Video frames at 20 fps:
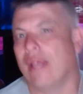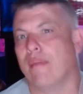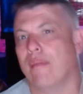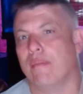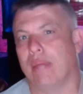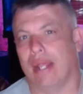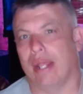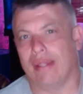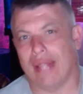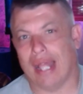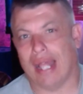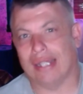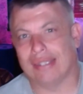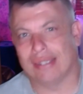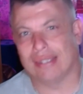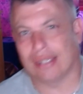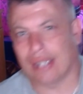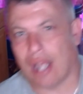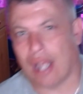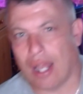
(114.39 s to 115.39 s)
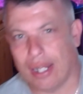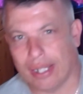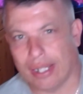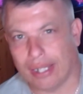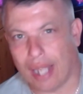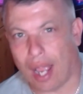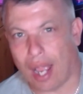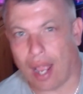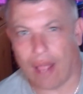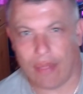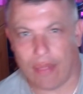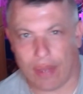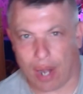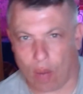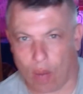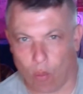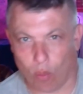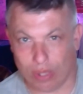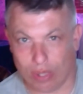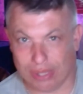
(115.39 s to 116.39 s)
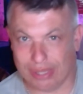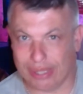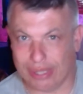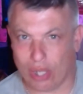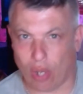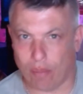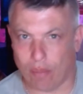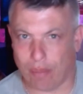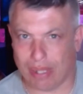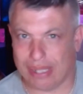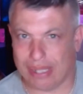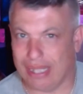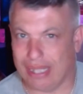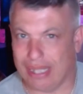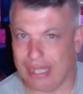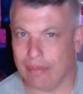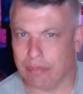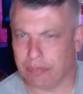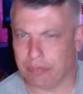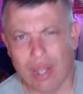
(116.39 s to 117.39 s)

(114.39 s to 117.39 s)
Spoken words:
man, that's the kind of guy that I want to see on my team.